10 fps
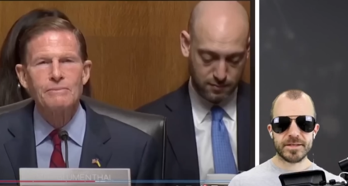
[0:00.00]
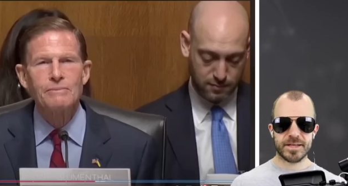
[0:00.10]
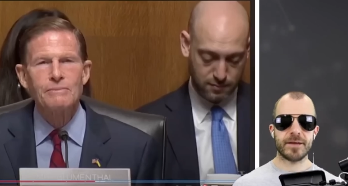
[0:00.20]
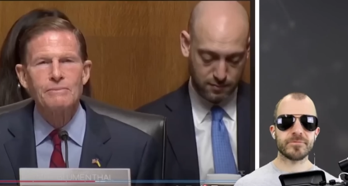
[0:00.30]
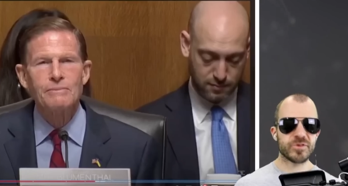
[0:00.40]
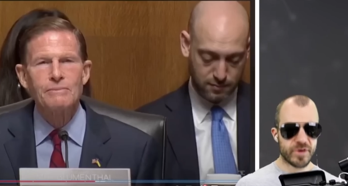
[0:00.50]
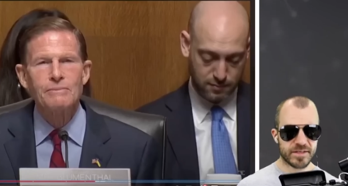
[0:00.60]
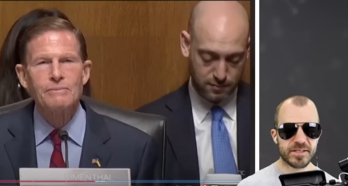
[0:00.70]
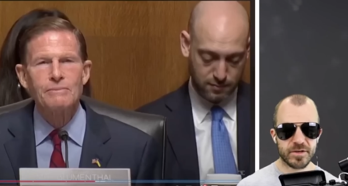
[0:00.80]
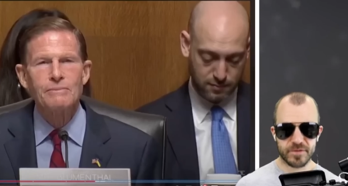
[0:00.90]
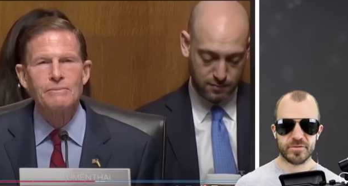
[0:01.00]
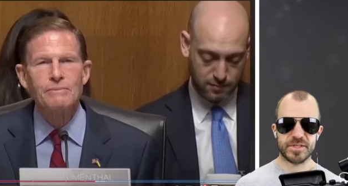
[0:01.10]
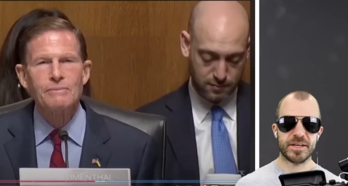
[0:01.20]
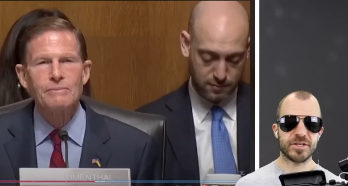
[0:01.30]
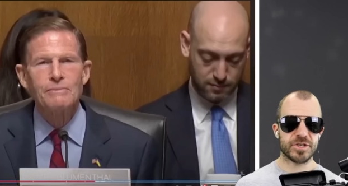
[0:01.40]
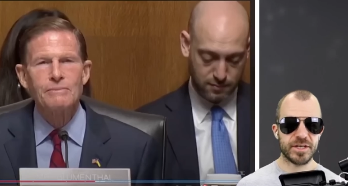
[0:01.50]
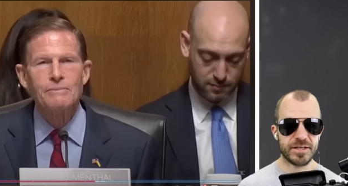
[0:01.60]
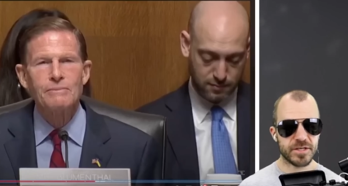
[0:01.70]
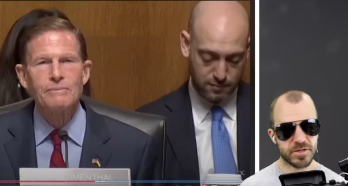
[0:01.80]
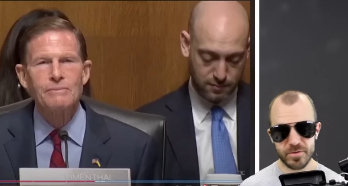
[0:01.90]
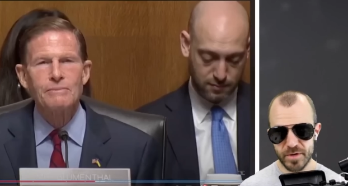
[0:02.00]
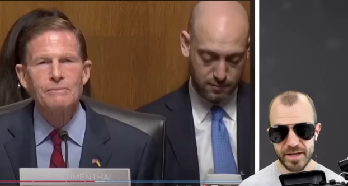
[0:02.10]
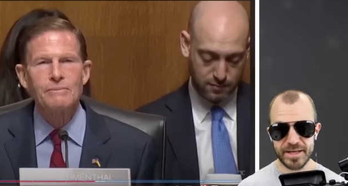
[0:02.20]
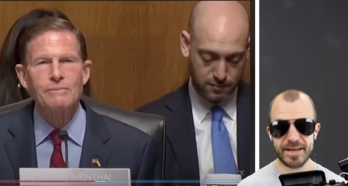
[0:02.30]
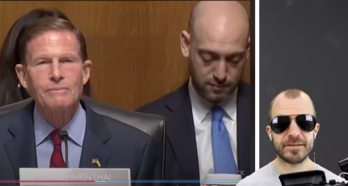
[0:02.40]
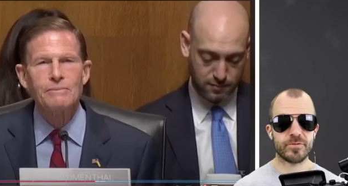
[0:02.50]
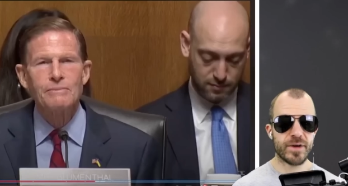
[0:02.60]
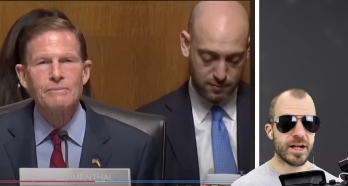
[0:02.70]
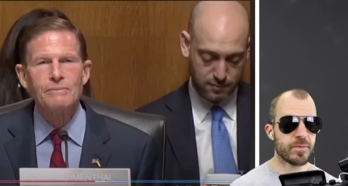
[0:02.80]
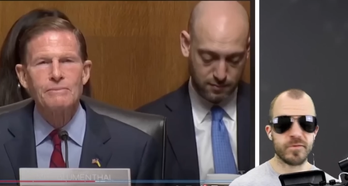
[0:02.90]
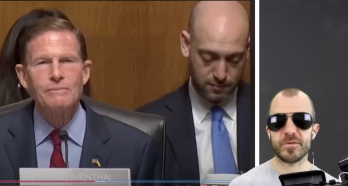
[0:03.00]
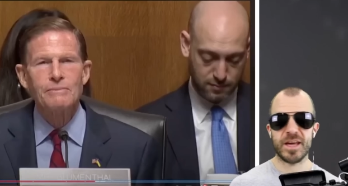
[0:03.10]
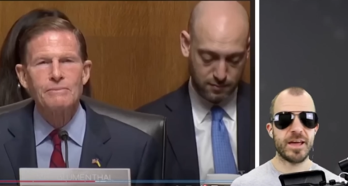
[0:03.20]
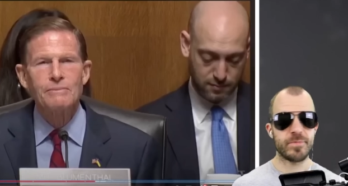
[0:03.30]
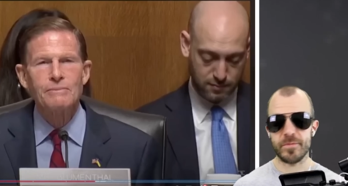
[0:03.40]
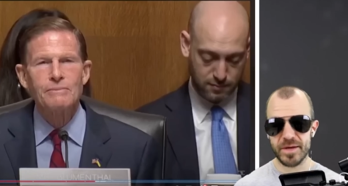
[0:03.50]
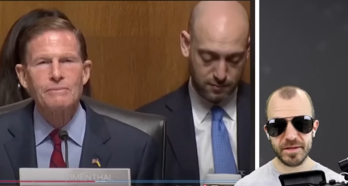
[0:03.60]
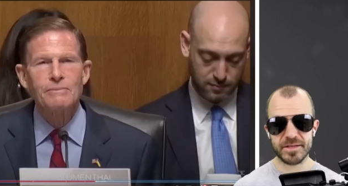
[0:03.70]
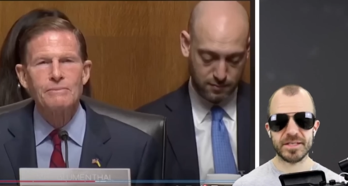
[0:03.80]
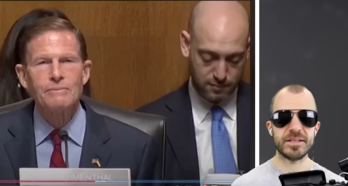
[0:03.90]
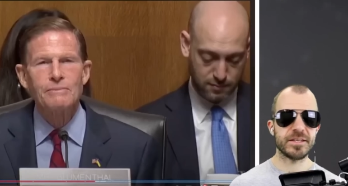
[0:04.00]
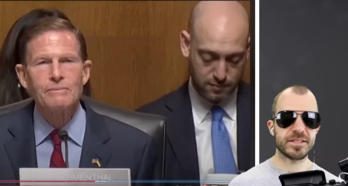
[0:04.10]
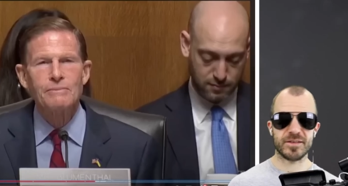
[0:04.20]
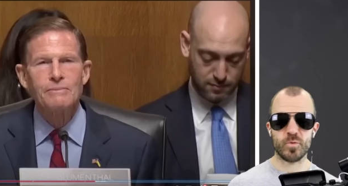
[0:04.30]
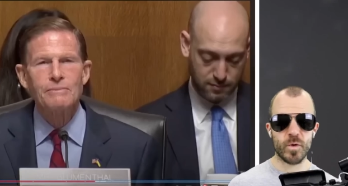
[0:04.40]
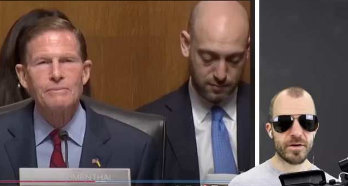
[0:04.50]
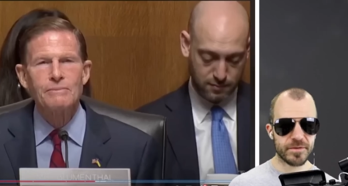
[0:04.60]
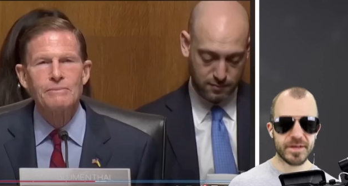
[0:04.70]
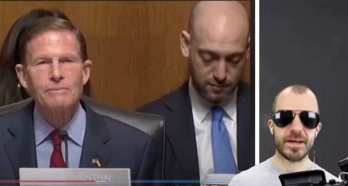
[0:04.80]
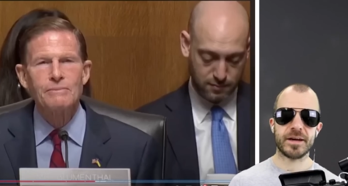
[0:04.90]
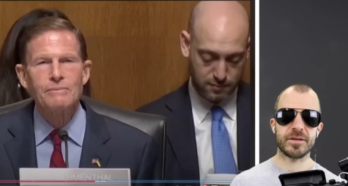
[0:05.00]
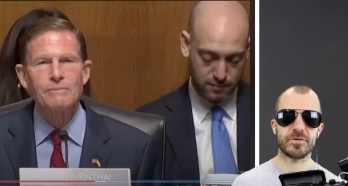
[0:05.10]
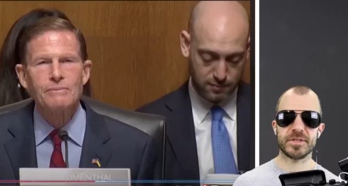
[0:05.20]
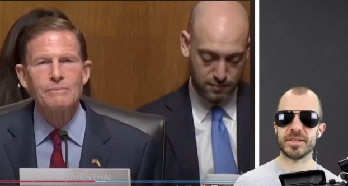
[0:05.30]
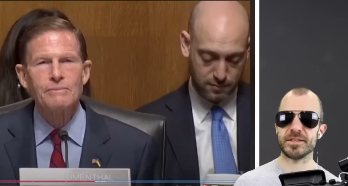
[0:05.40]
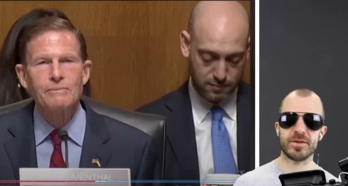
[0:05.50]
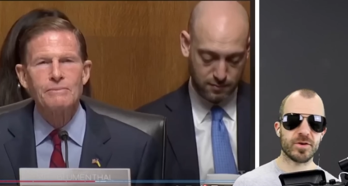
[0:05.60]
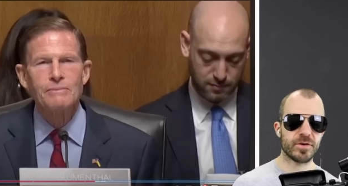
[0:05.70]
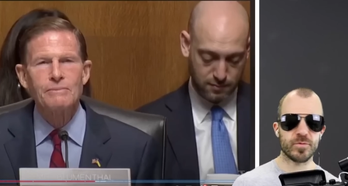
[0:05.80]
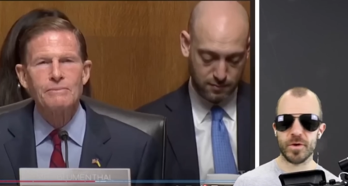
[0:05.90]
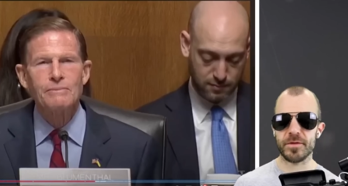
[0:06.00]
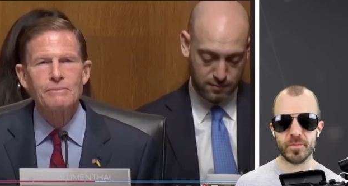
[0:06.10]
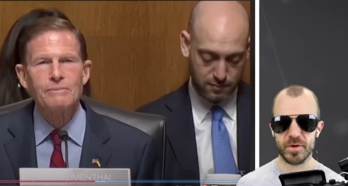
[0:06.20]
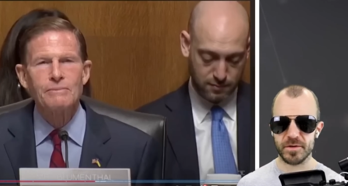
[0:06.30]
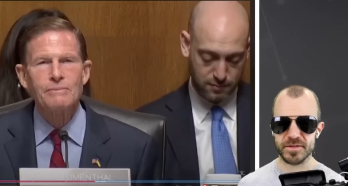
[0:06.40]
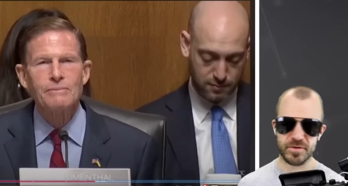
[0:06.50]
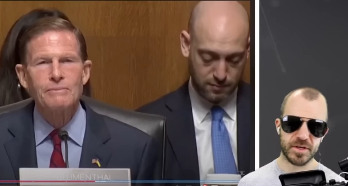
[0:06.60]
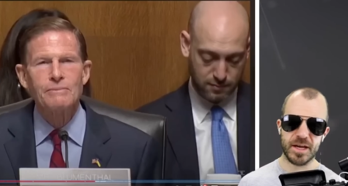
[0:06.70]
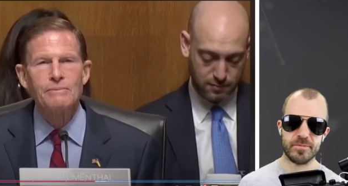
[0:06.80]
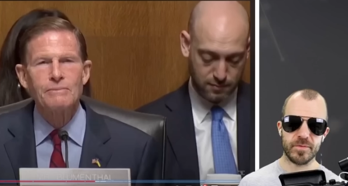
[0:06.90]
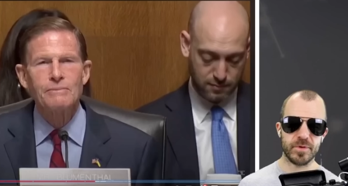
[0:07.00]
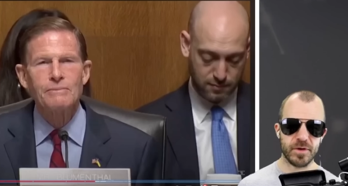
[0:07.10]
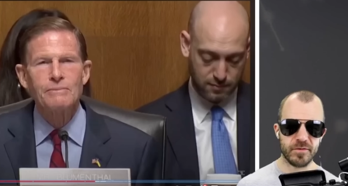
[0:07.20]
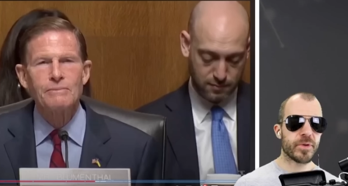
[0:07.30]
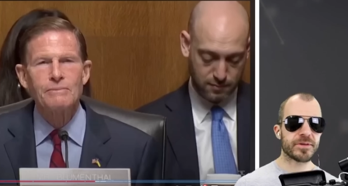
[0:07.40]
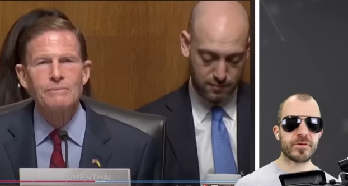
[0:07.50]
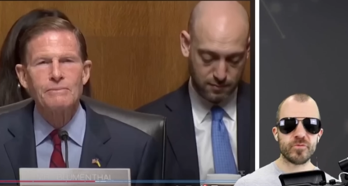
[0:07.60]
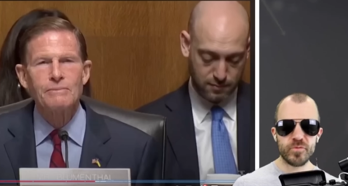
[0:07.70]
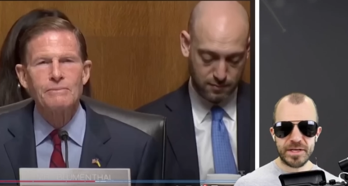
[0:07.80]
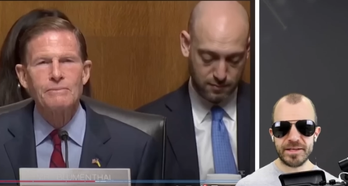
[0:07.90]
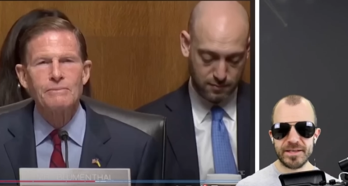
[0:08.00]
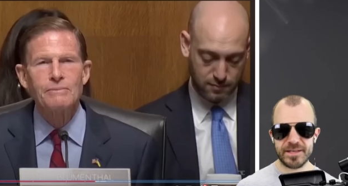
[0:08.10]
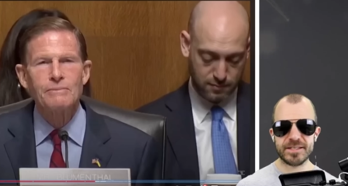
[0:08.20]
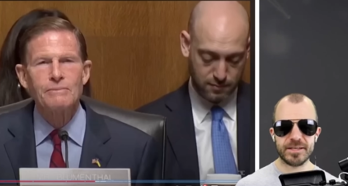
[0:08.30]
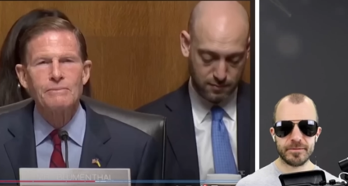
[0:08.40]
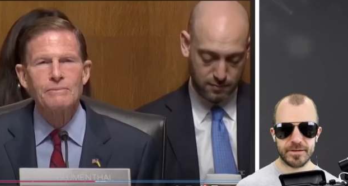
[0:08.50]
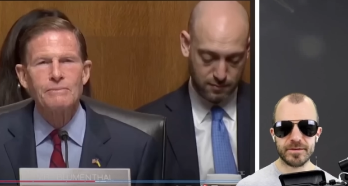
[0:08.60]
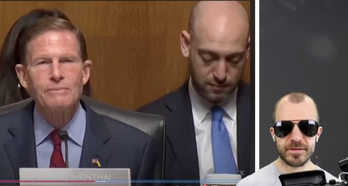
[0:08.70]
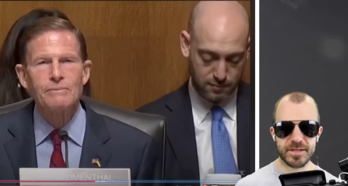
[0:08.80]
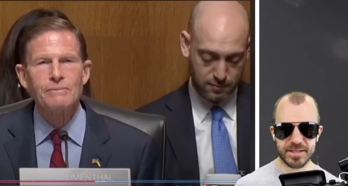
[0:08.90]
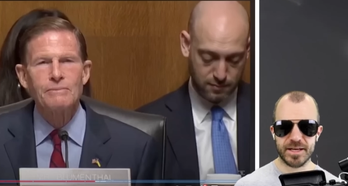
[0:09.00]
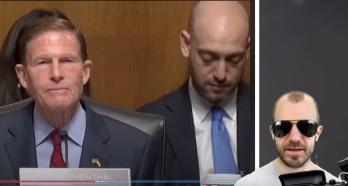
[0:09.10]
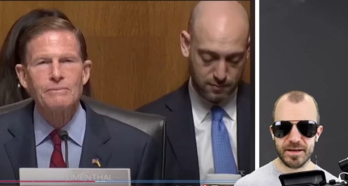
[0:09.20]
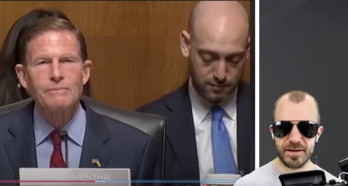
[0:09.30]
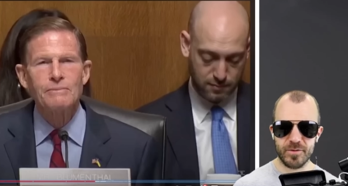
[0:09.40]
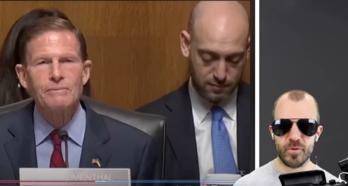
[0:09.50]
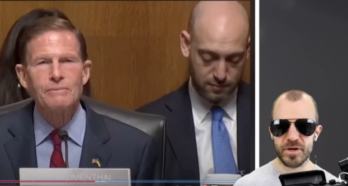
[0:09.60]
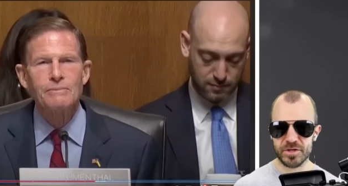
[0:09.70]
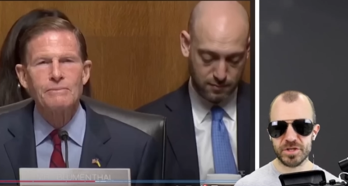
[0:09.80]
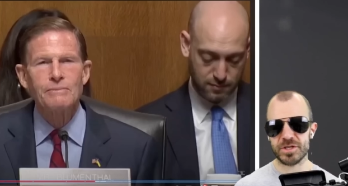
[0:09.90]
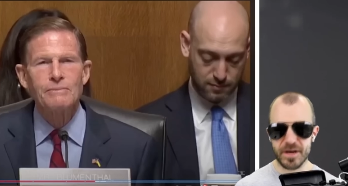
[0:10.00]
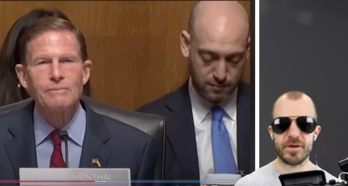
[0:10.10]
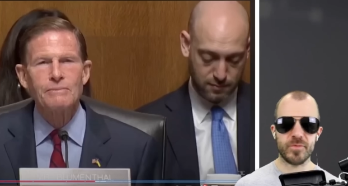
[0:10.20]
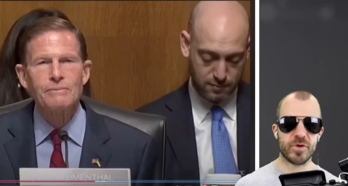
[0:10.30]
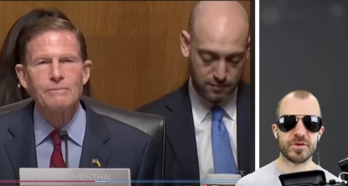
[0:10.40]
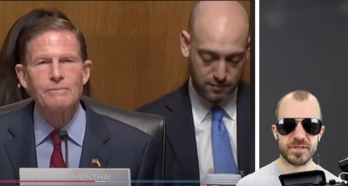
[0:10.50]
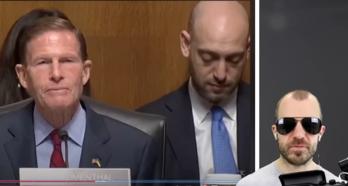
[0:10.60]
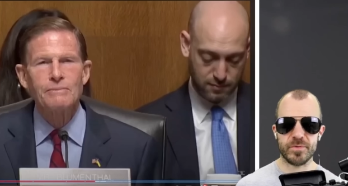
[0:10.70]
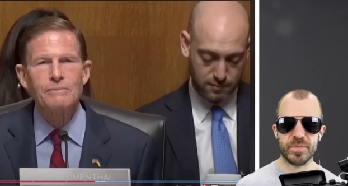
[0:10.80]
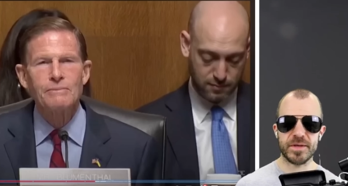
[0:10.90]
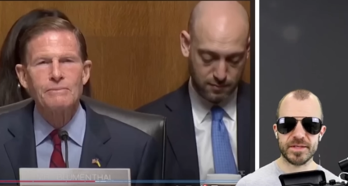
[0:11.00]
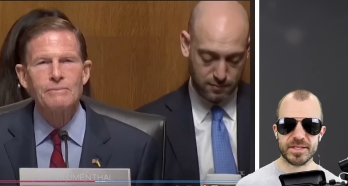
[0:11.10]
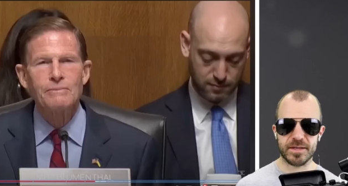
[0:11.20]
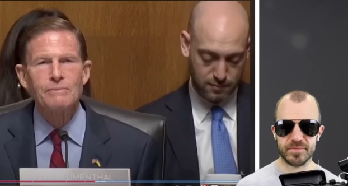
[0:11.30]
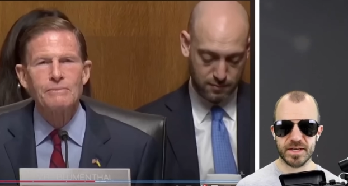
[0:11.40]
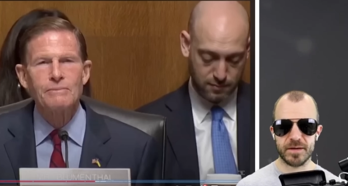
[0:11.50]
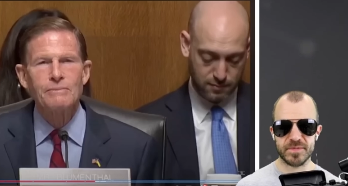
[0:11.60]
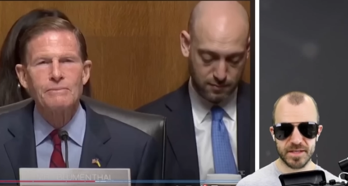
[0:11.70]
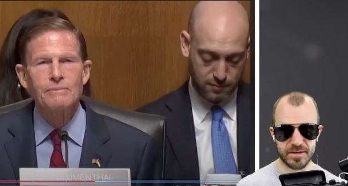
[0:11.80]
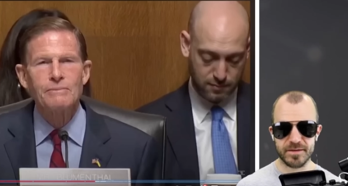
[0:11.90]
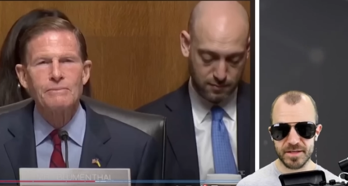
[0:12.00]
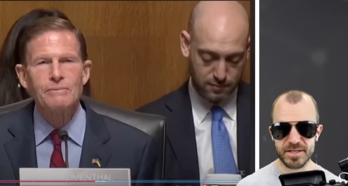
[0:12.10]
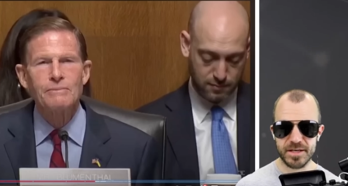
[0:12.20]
Speaker 1: Sam directs the conversation into, again, the realm of capabilities and where the inaccuracies are and what the models are capable of, but a really easy thing to say, which Gary Marcus repeats sometimes in this